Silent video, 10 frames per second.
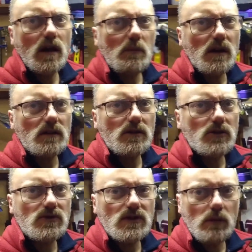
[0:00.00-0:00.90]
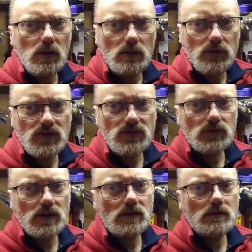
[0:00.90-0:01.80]
I might use a couple of them for
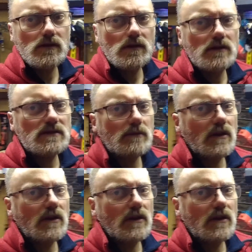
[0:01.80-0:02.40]
storing some